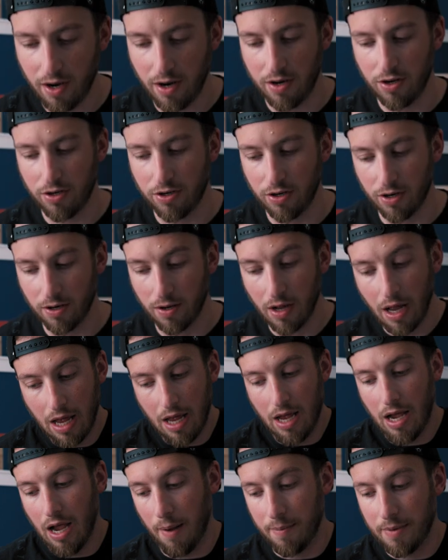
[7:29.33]
Editor,
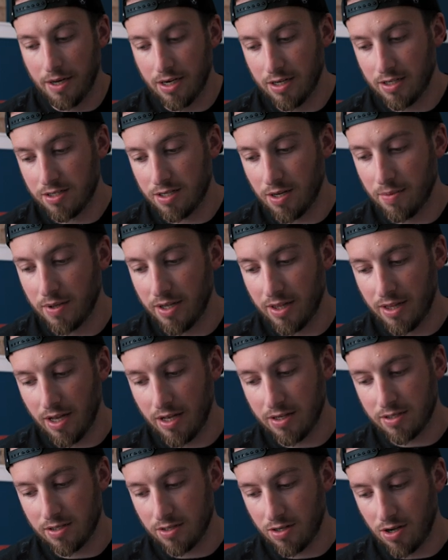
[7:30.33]
I mean, it's something
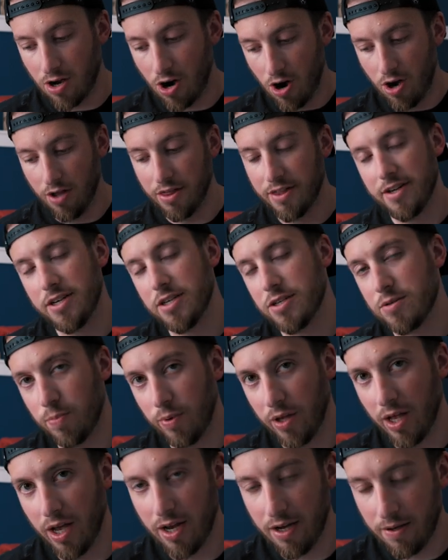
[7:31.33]
that's on the
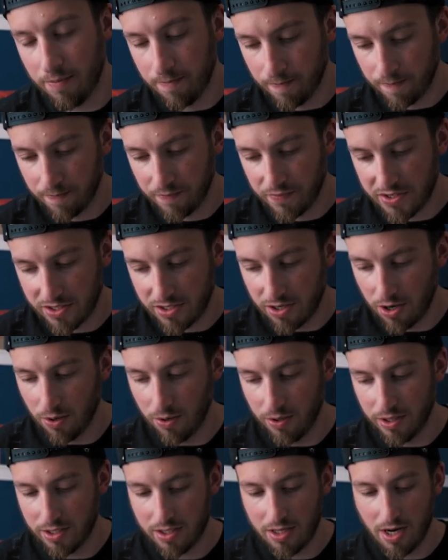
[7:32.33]
display.
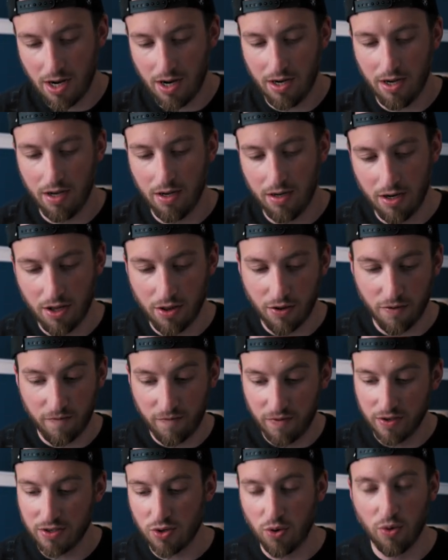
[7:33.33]
So it's not another
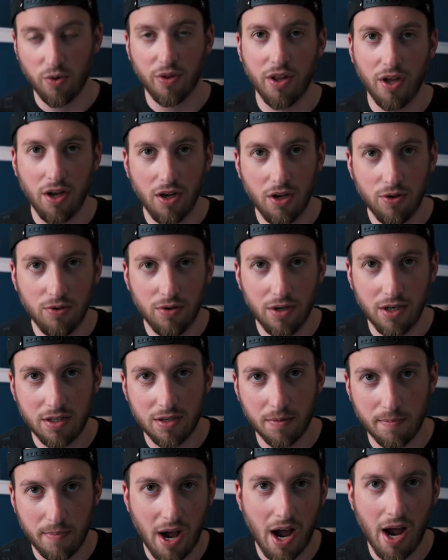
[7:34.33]
physical thing you need
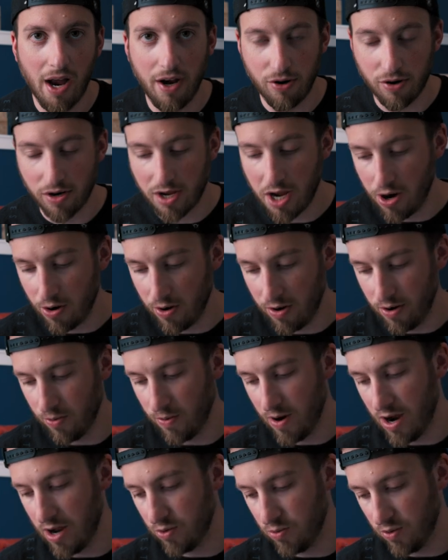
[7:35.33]
to buy or carry
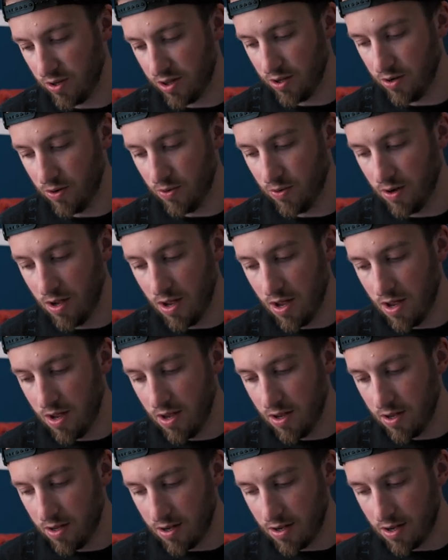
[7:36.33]
around with you.
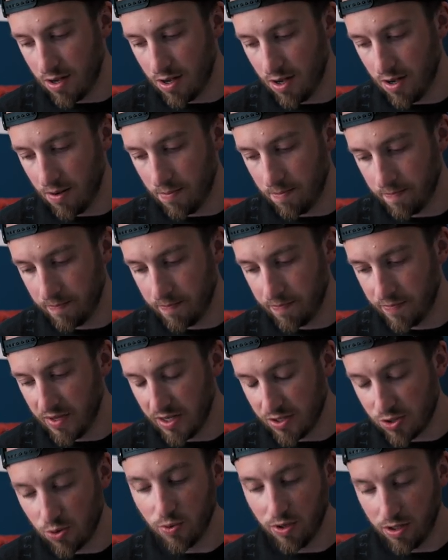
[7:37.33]

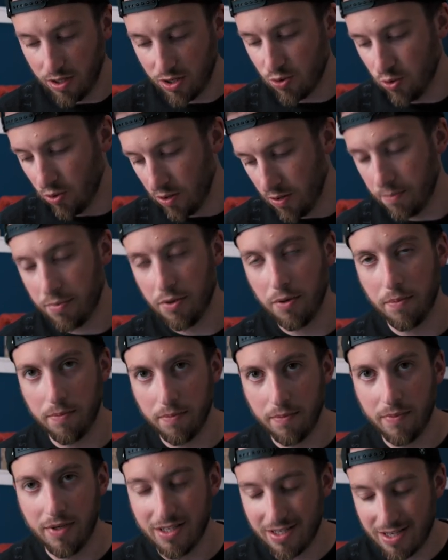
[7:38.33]
That's a really cool
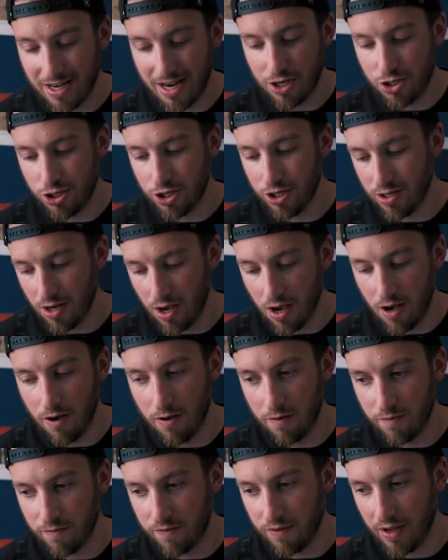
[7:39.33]
implementation
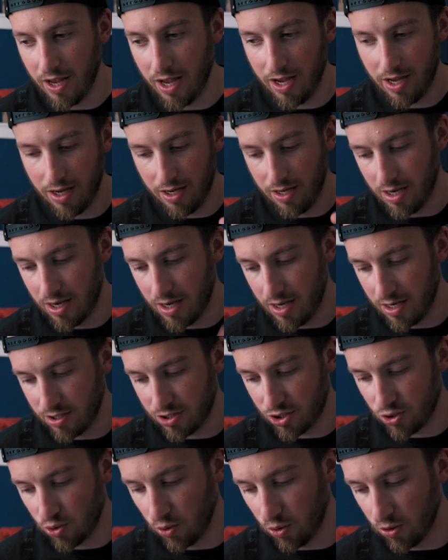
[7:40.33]
of a
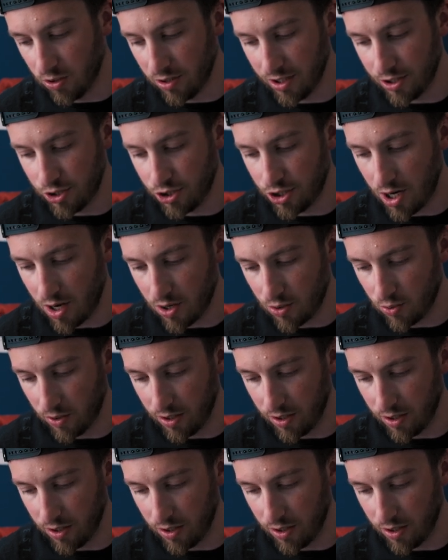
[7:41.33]
scroll and jog